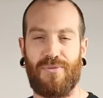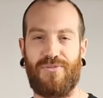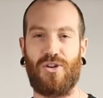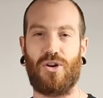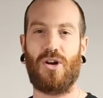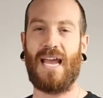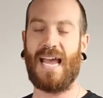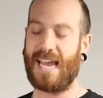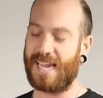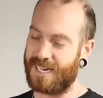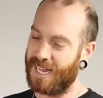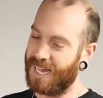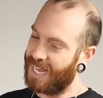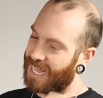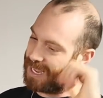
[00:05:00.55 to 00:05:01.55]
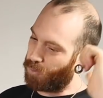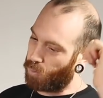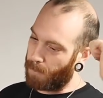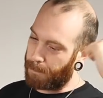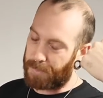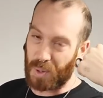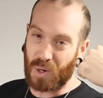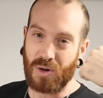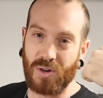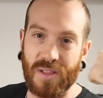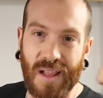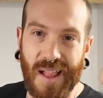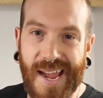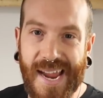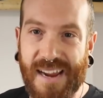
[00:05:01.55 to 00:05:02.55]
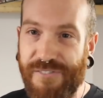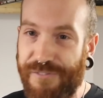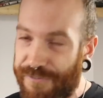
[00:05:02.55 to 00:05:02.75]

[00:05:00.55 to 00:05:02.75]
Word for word: of your head, it will burn like,